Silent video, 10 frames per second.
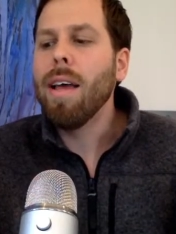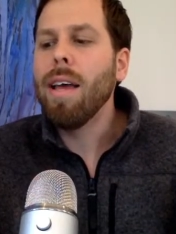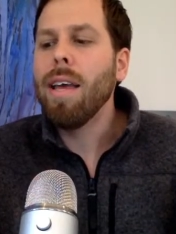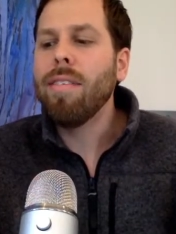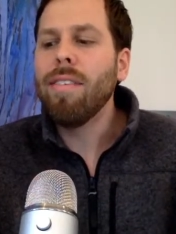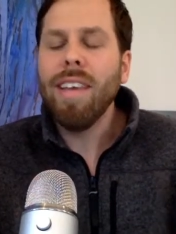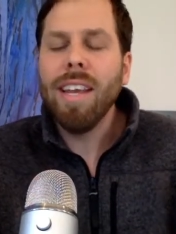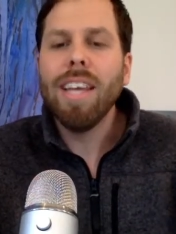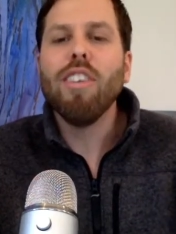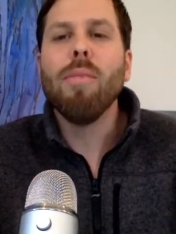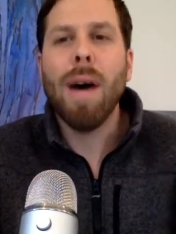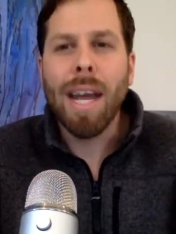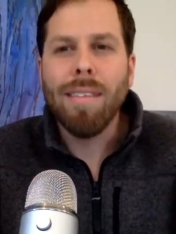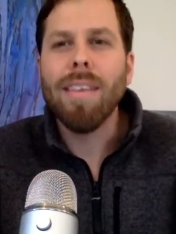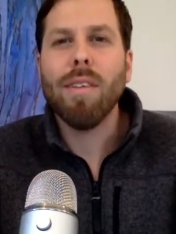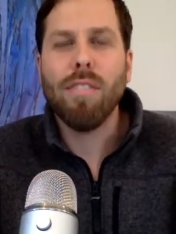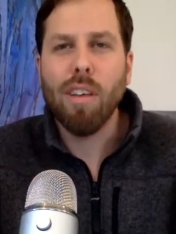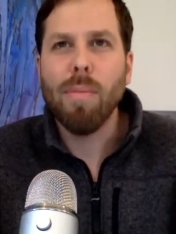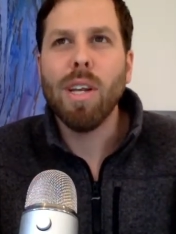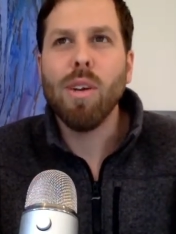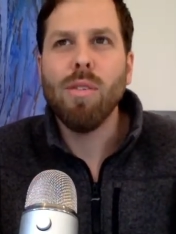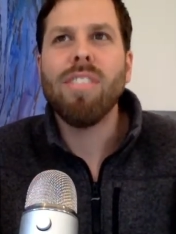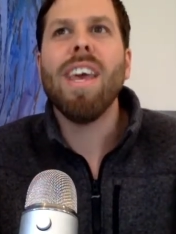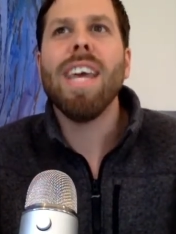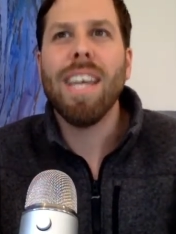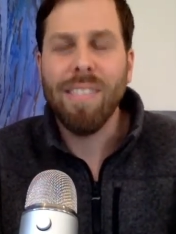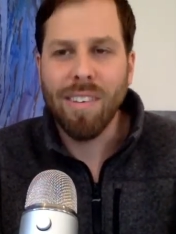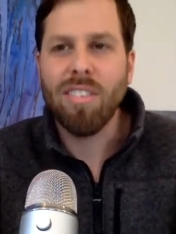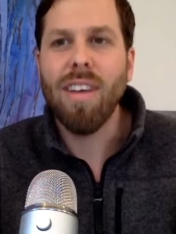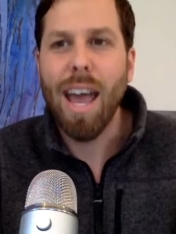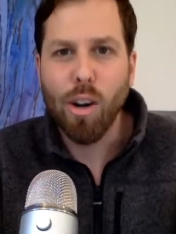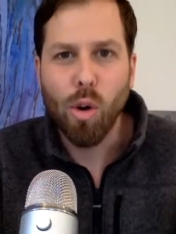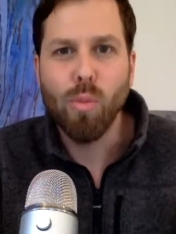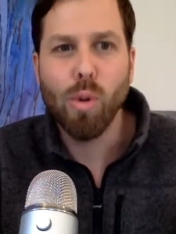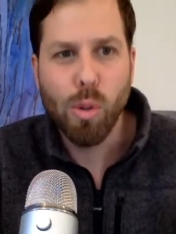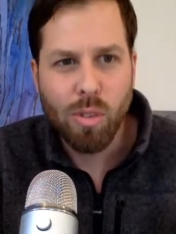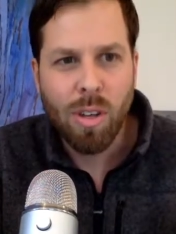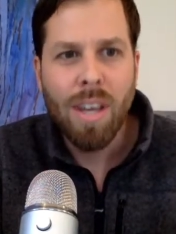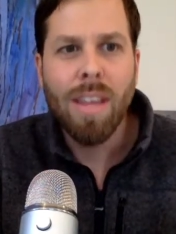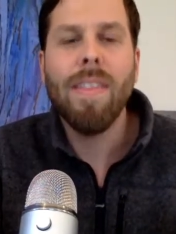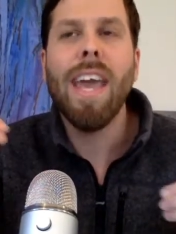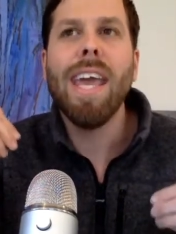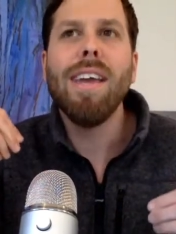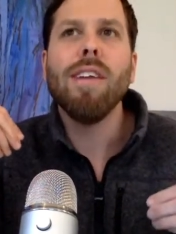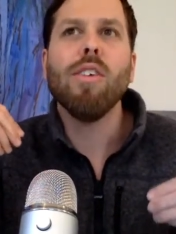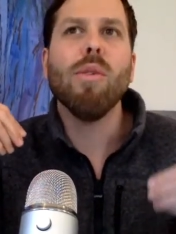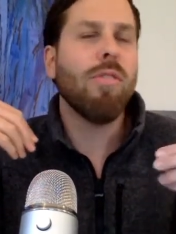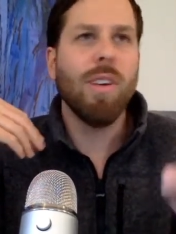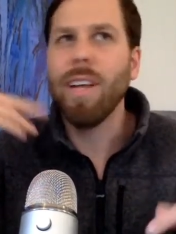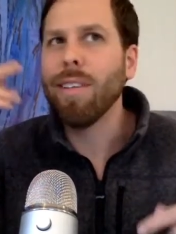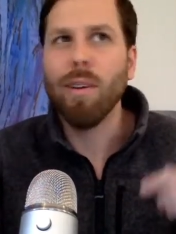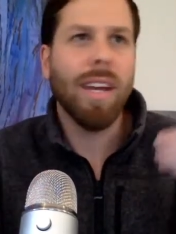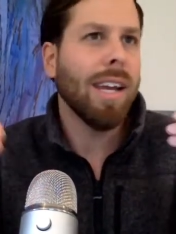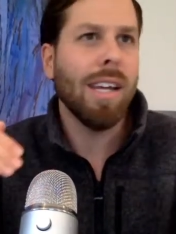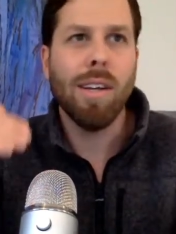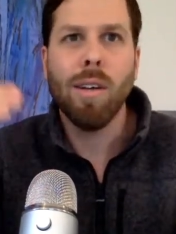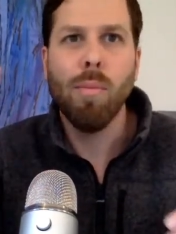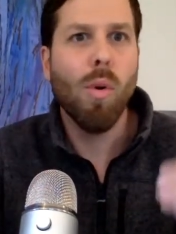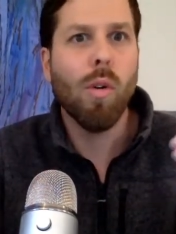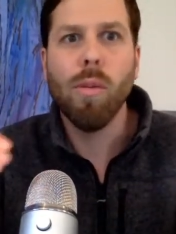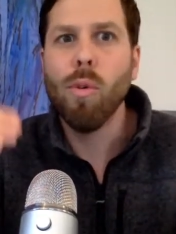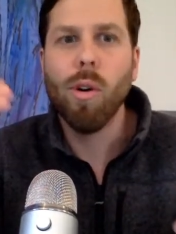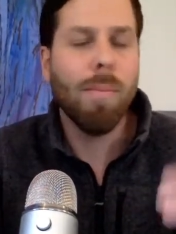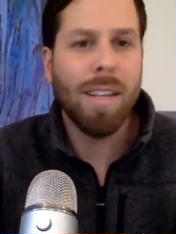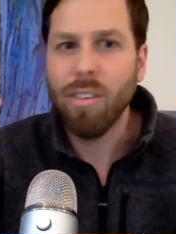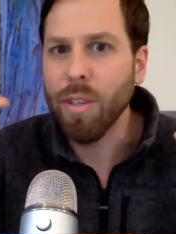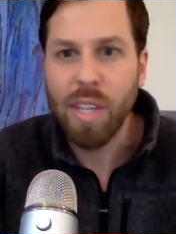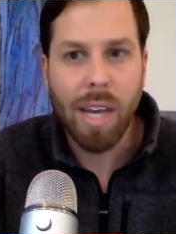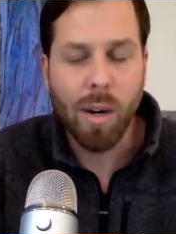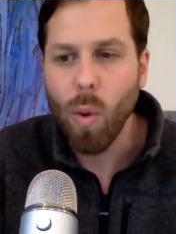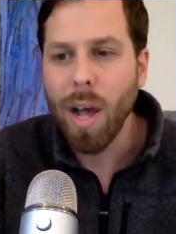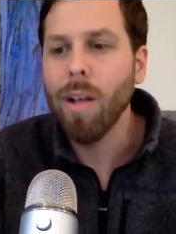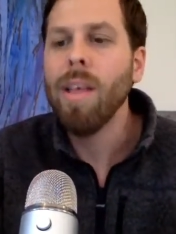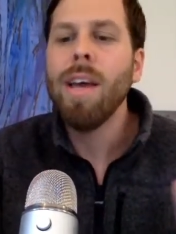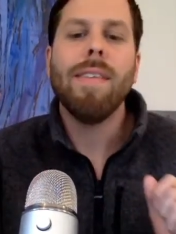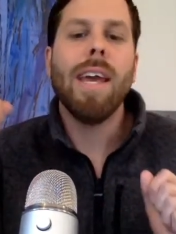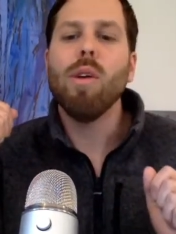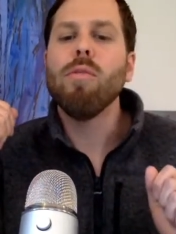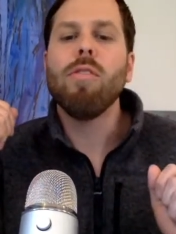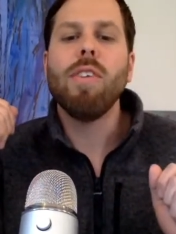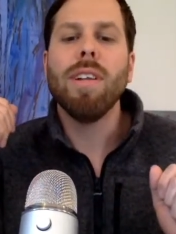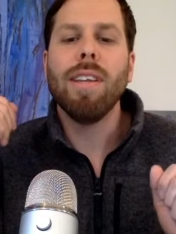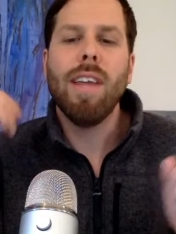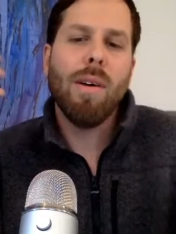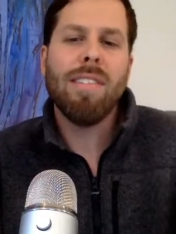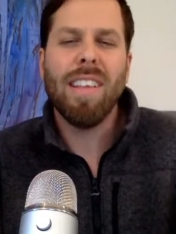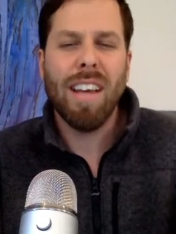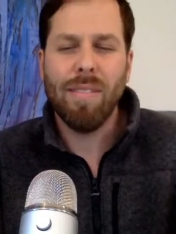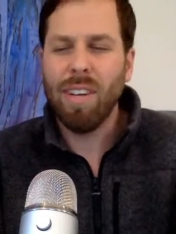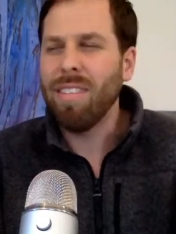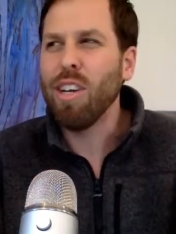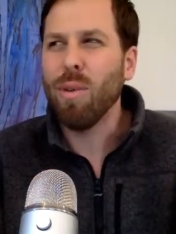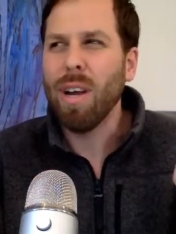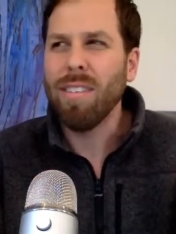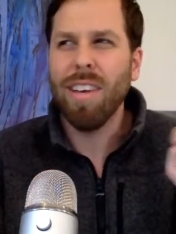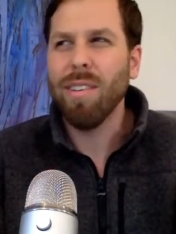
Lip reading: It's just getting in the mindset of somebody who's taking the shadow route. They don't feel like they're getting more and more mentally unwell. They always say that. I'm going to say crazy.